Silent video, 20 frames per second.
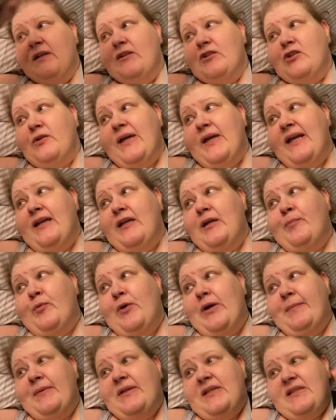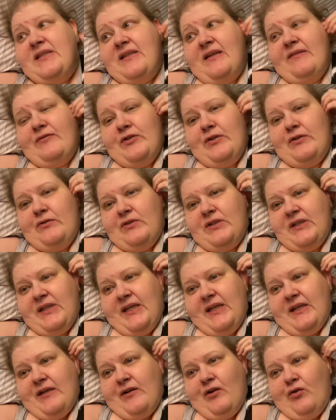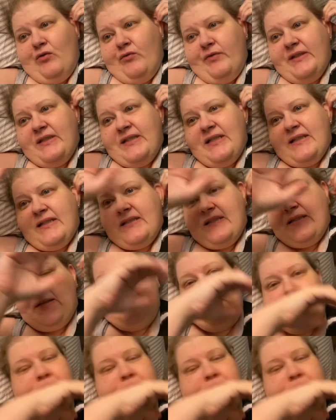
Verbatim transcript: So he had an appointment this afternoon to get a COVID test